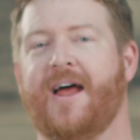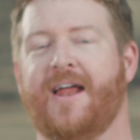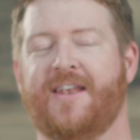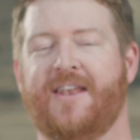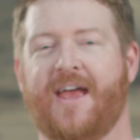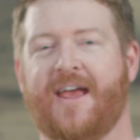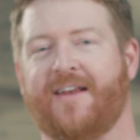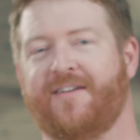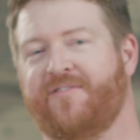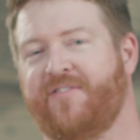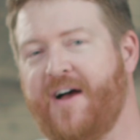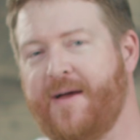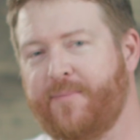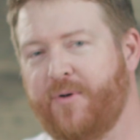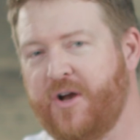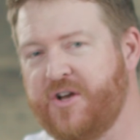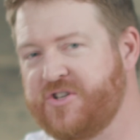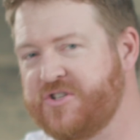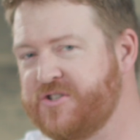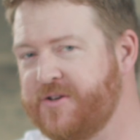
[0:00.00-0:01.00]
and negative
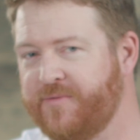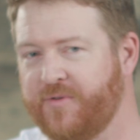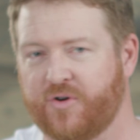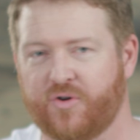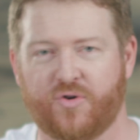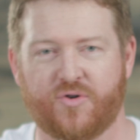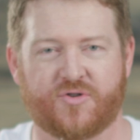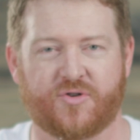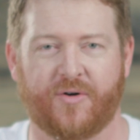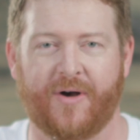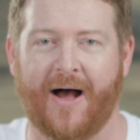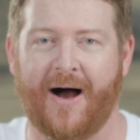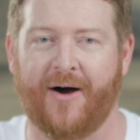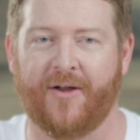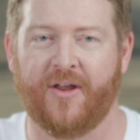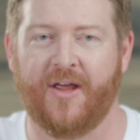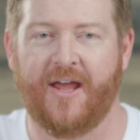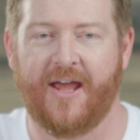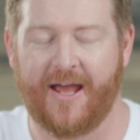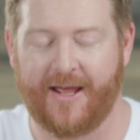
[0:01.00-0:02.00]
vibrations if you're cruising
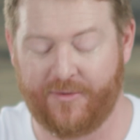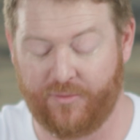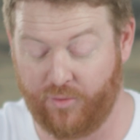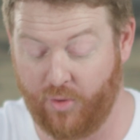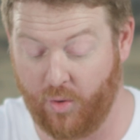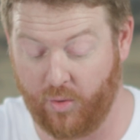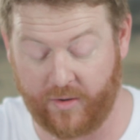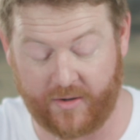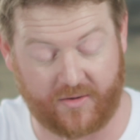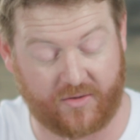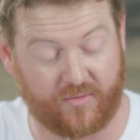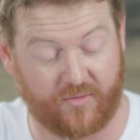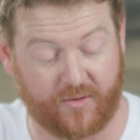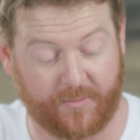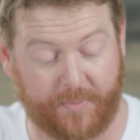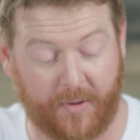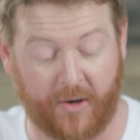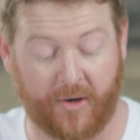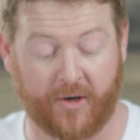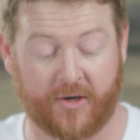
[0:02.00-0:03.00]
around and rolling through
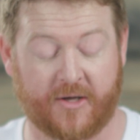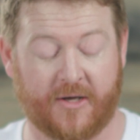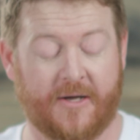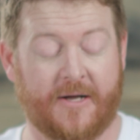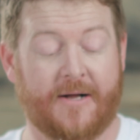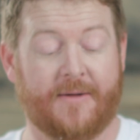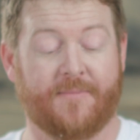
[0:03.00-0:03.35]
the park.